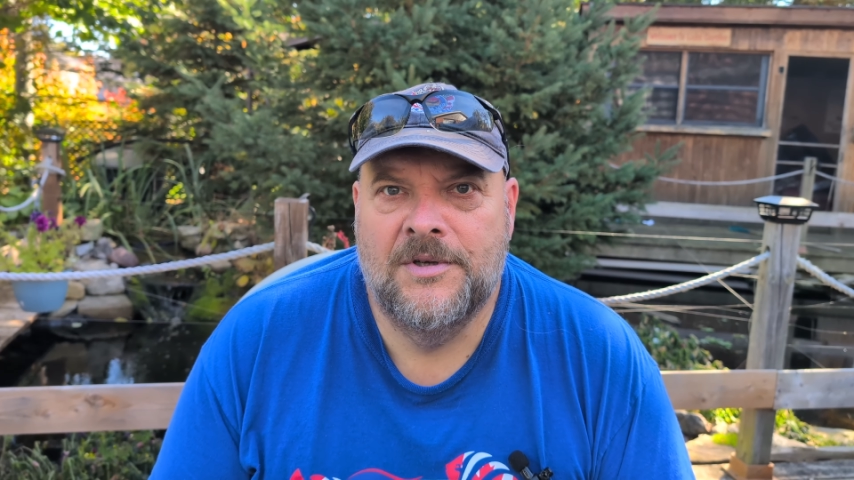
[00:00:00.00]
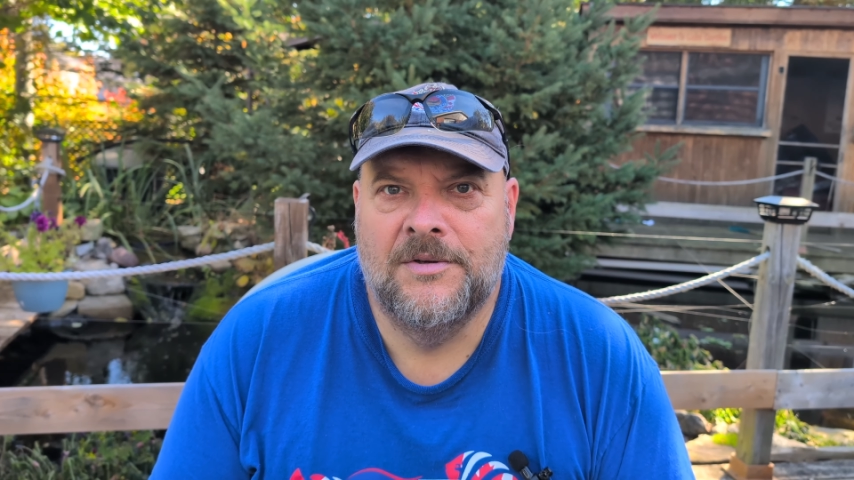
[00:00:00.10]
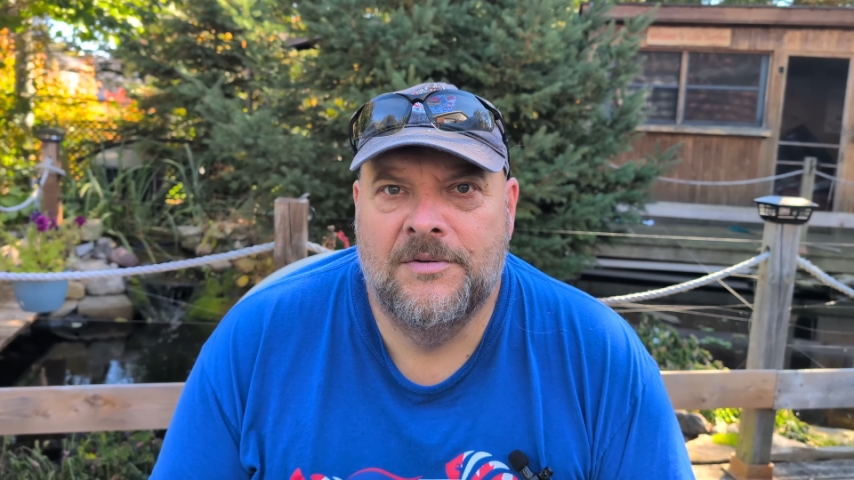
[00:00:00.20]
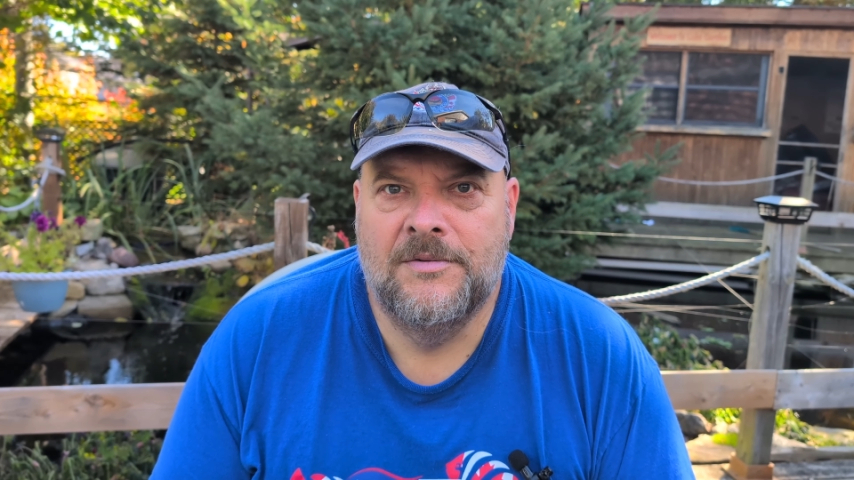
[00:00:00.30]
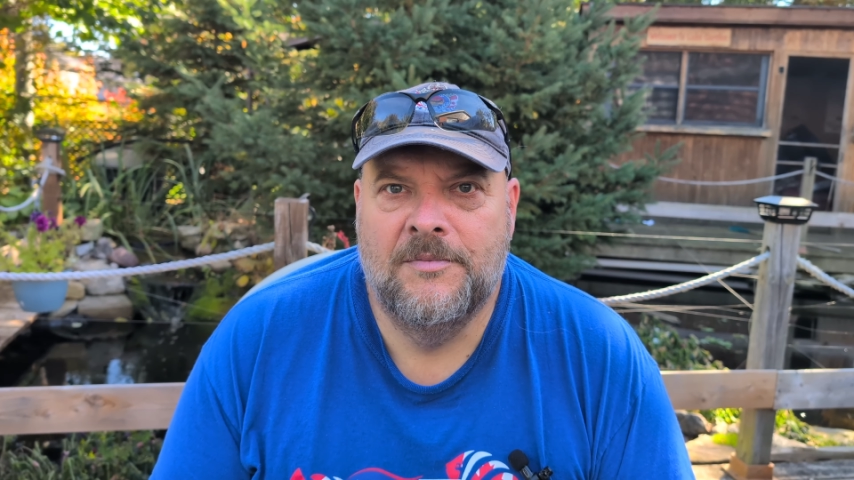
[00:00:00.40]

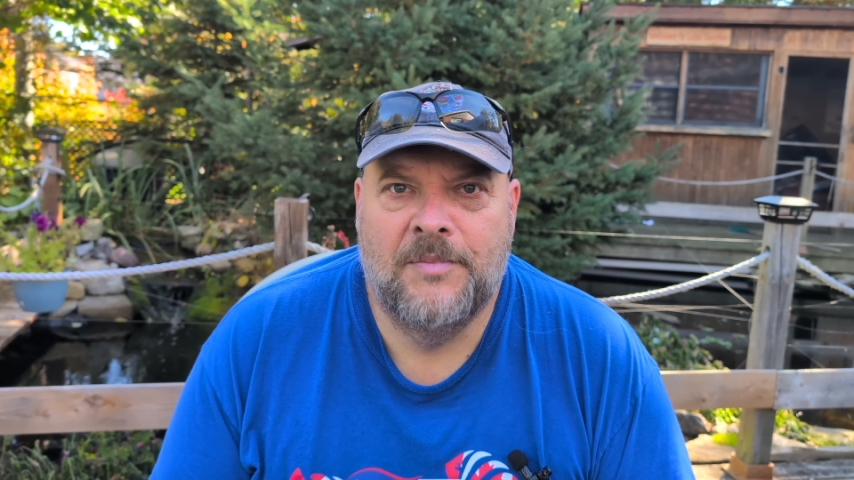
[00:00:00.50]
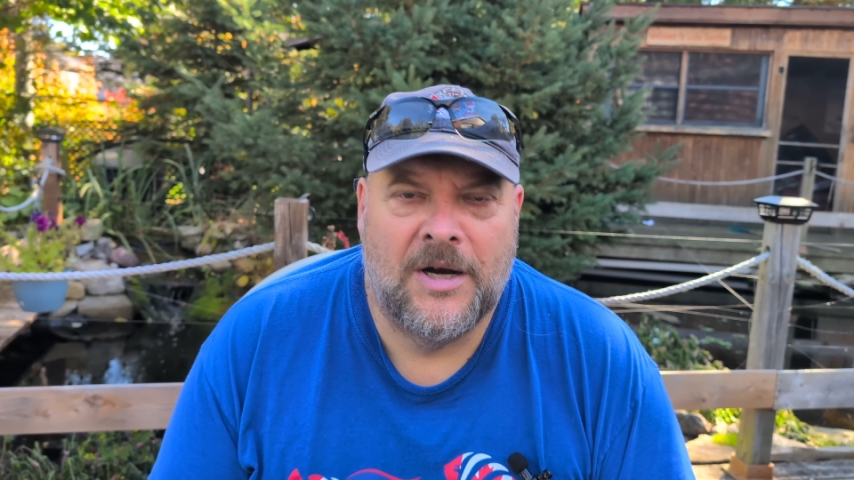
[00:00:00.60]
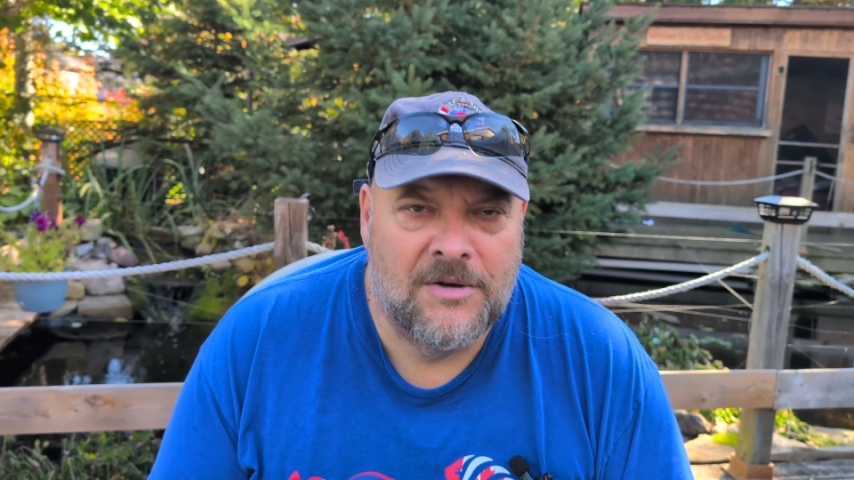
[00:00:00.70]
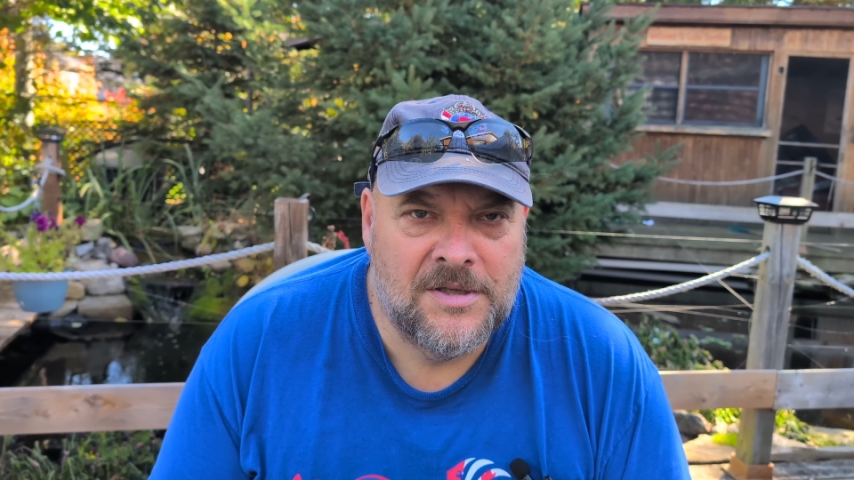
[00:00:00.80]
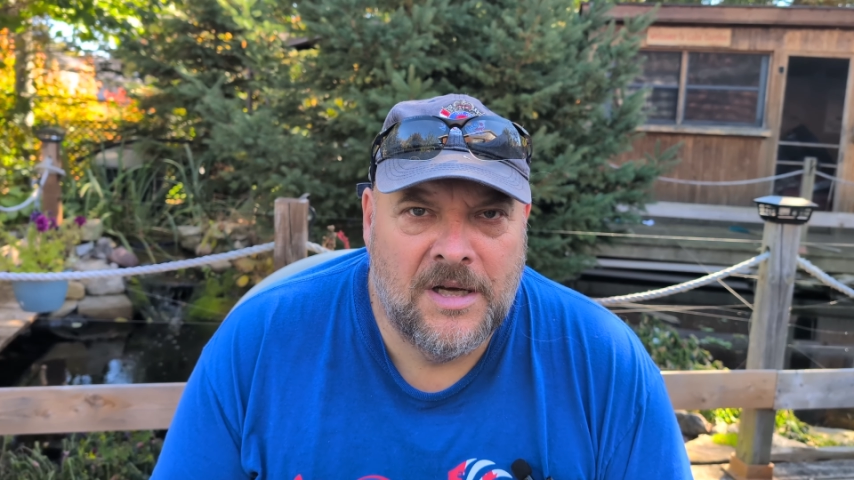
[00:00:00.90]
to
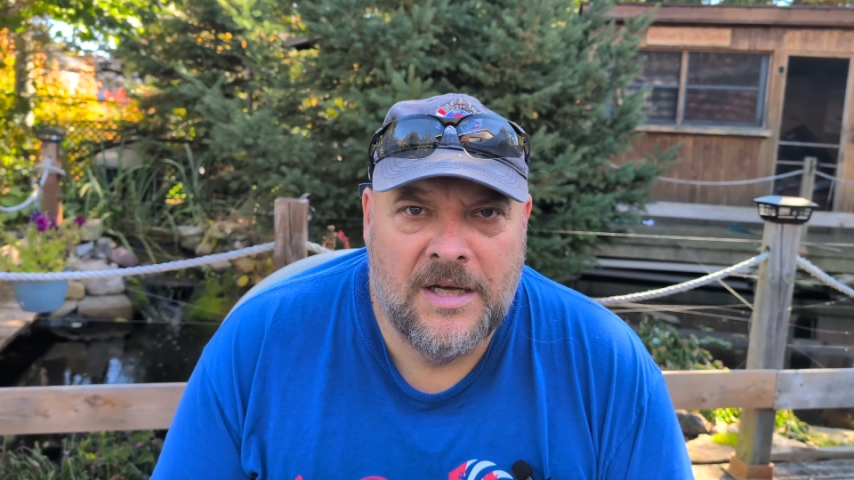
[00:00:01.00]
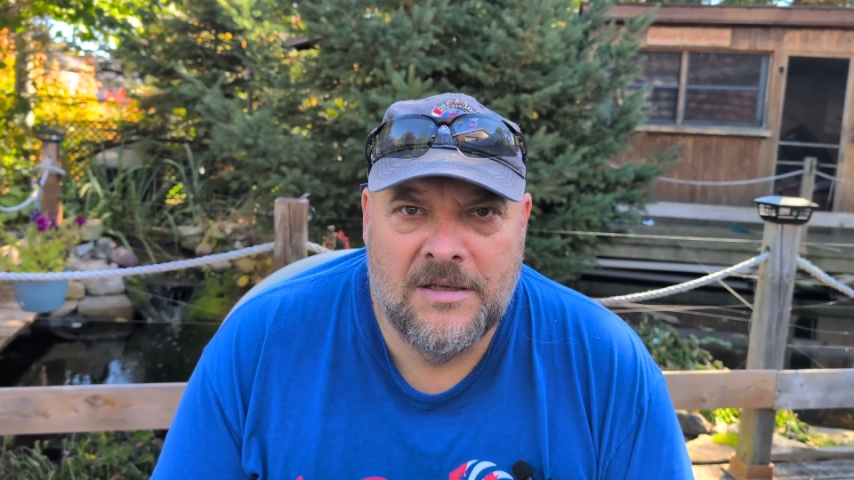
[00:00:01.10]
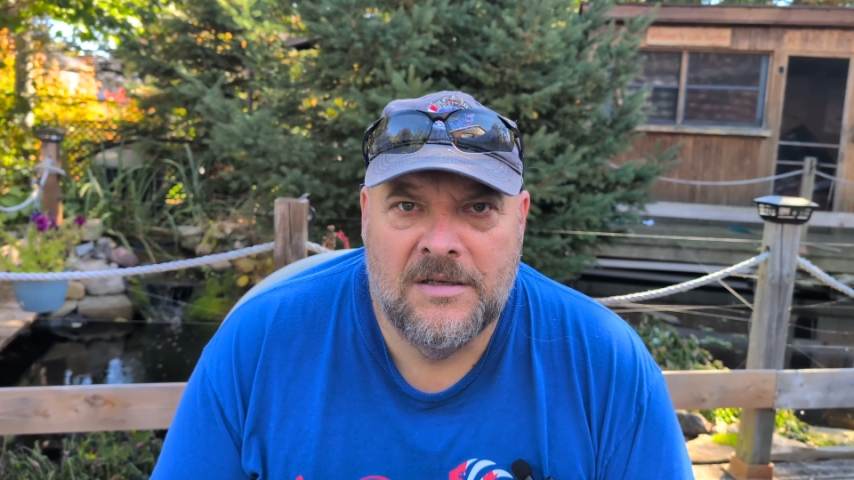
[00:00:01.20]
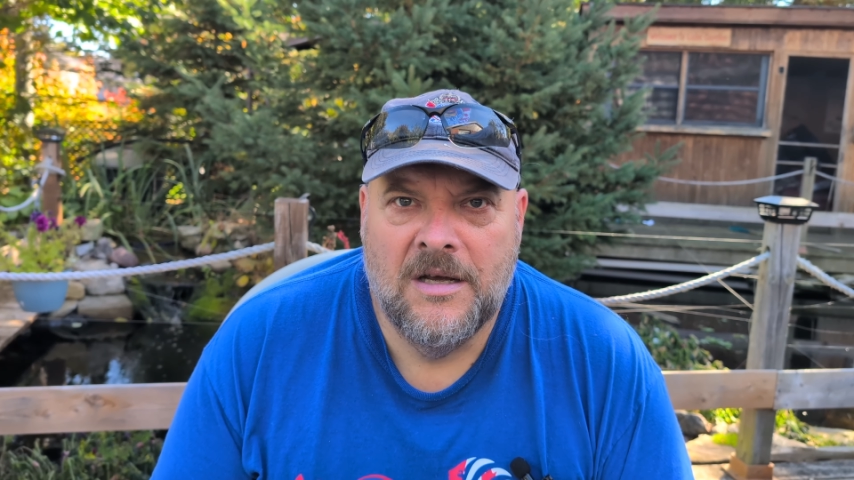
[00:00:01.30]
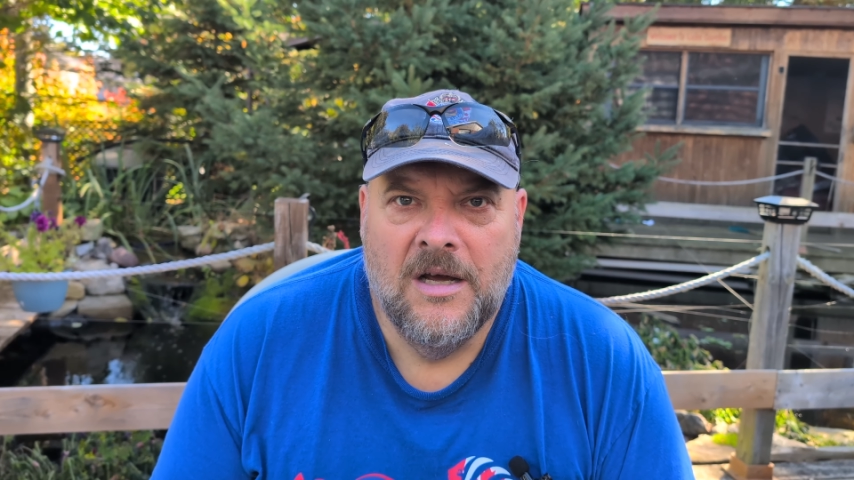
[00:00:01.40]

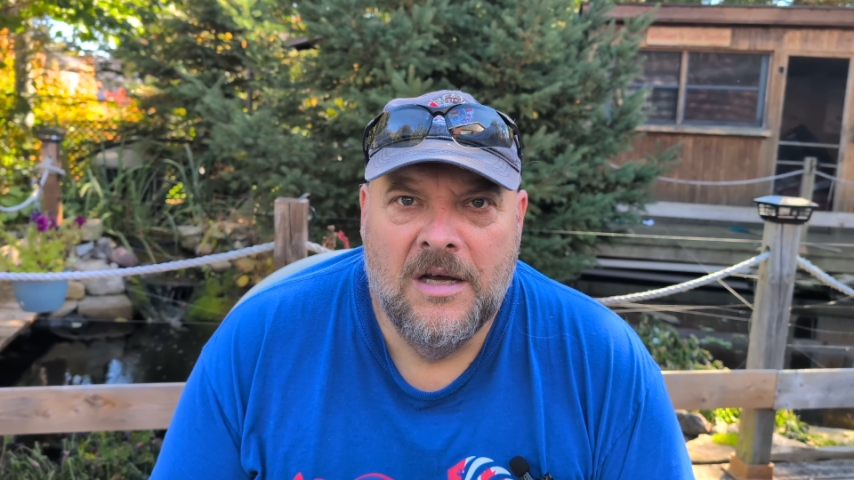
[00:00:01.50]
parasites.